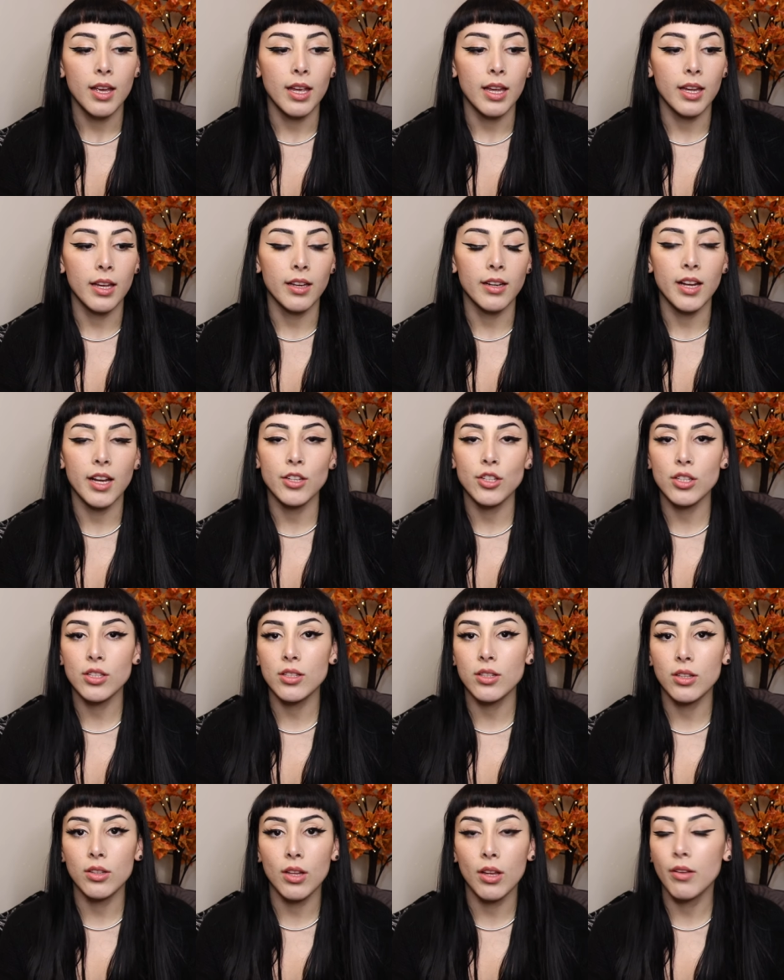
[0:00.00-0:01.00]
and I
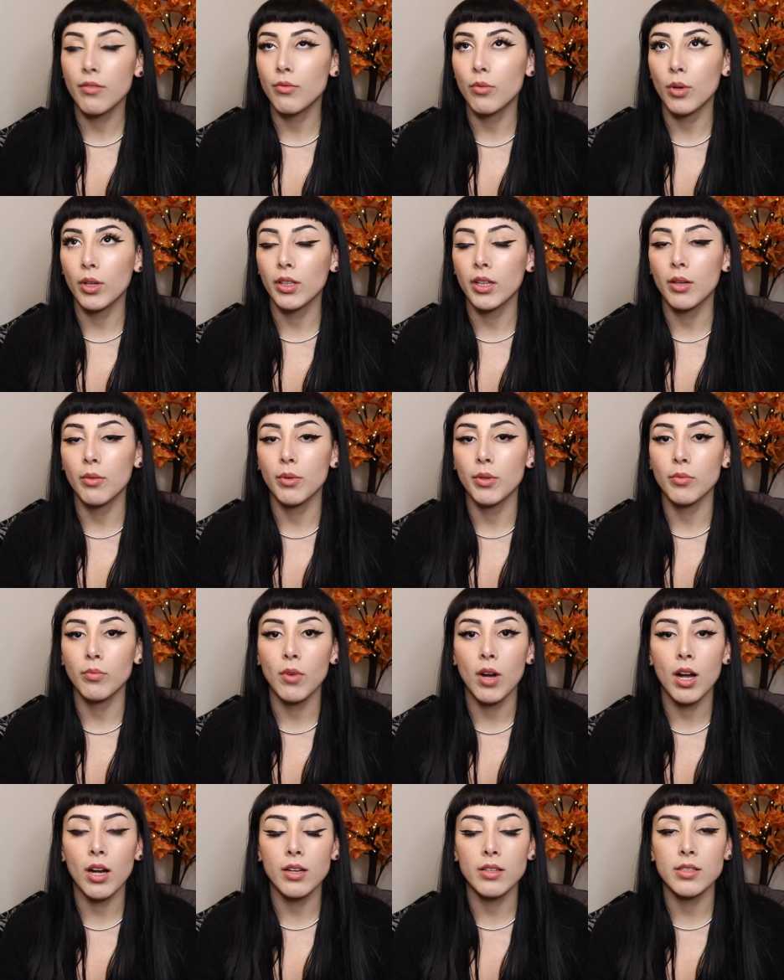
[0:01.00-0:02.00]
just love working with
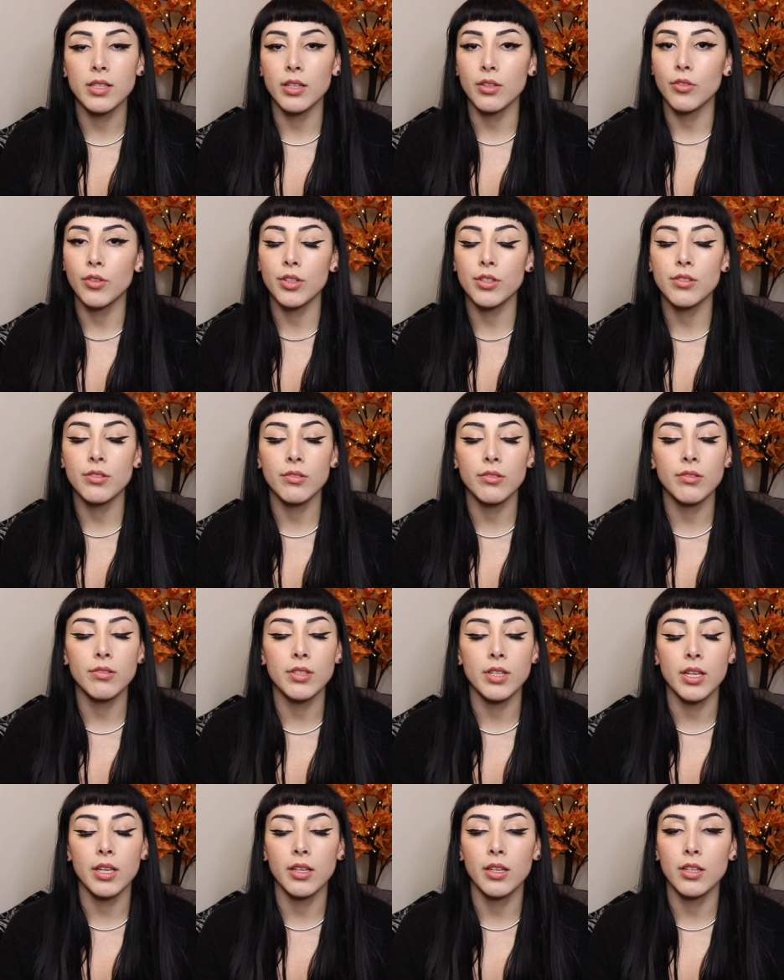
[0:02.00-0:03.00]
rocks and
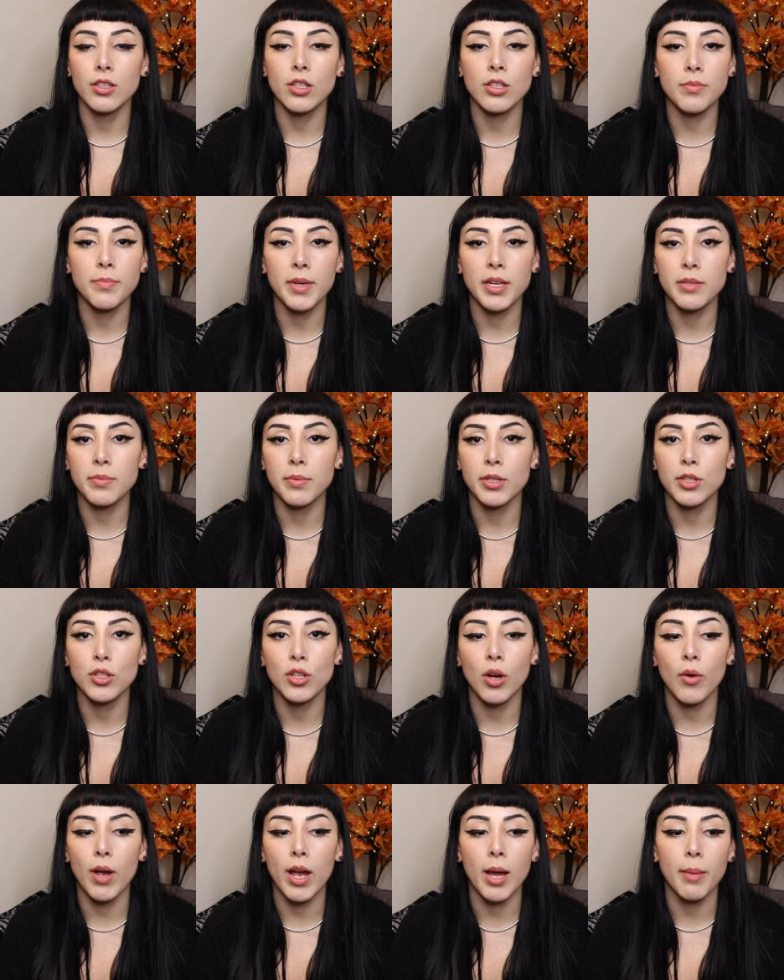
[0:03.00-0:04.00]
crystals and it just makes me
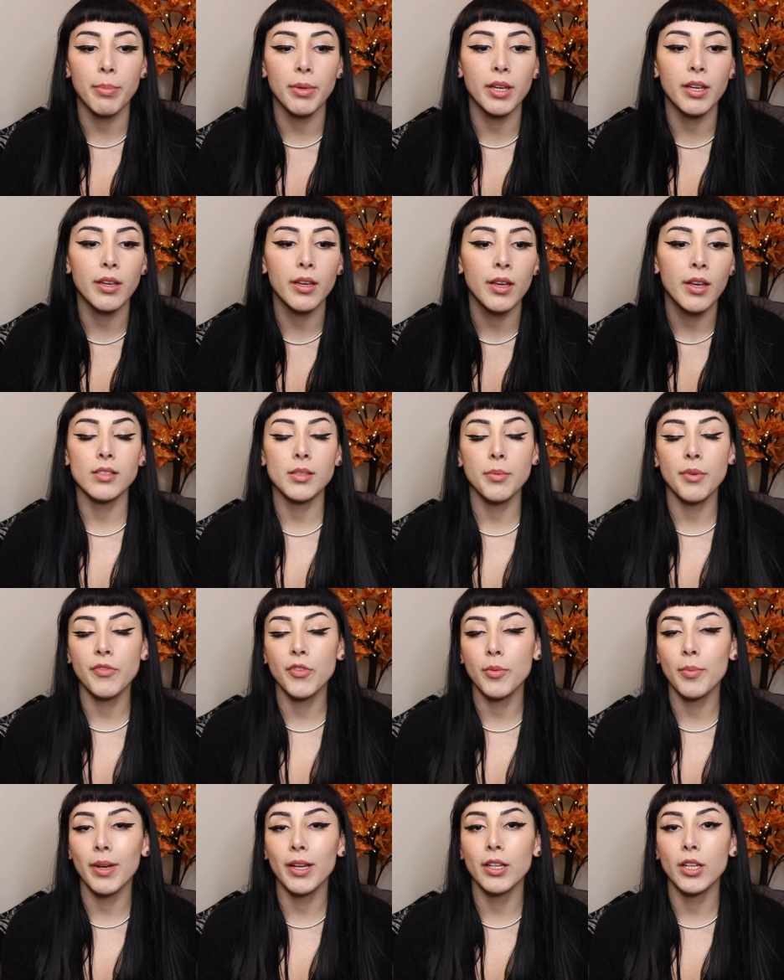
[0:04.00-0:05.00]
so happy. Some of
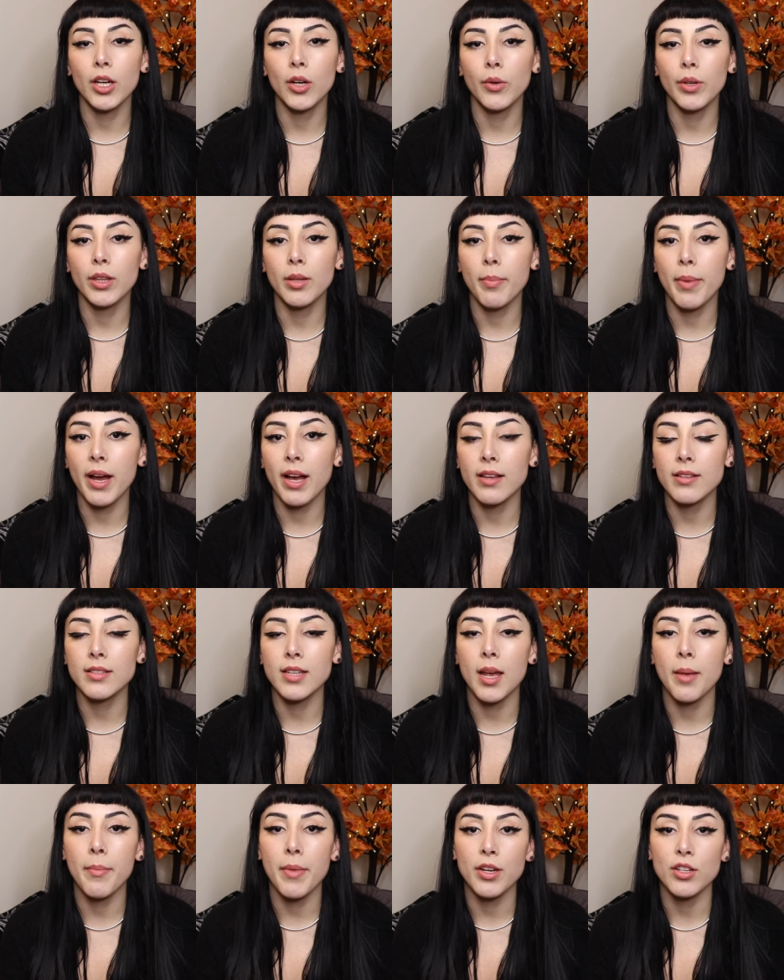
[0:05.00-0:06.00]
you might know in the
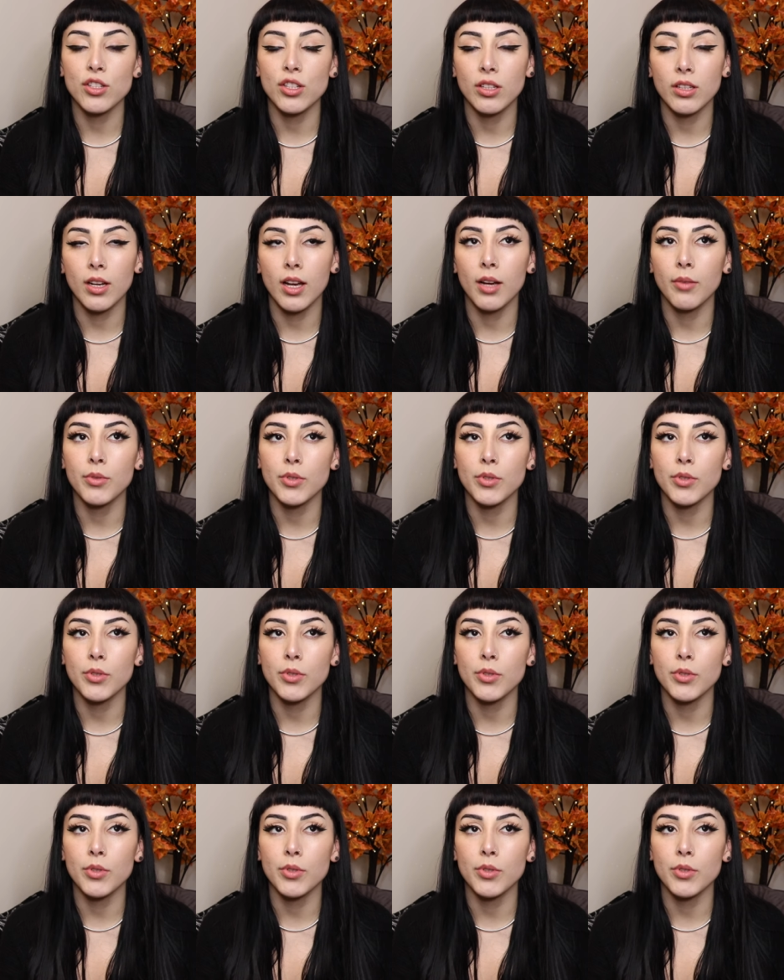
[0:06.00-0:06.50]
past I mentioned I